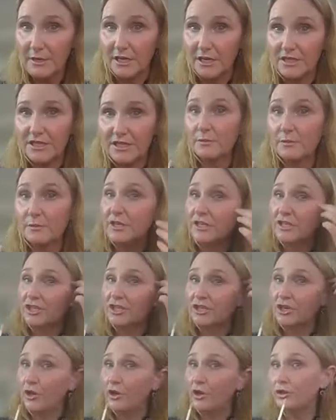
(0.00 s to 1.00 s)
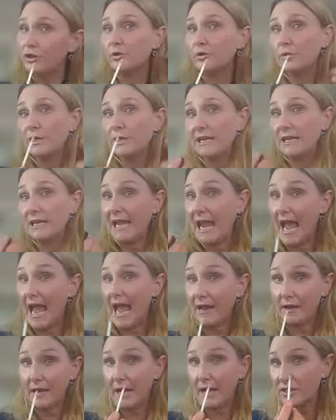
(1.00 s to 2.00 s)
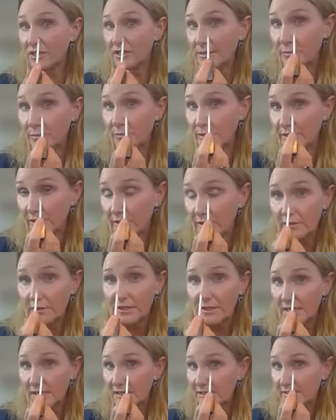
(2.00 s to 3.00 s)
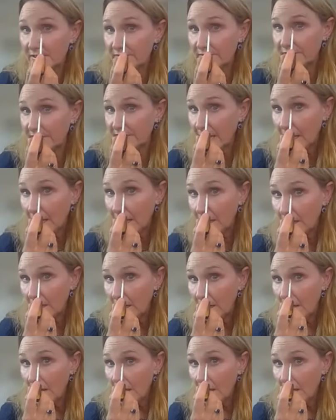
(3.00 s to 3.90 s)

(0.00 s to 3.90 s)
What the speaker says: but I just wanted to show you quickly how to actually put it on, because I did forget.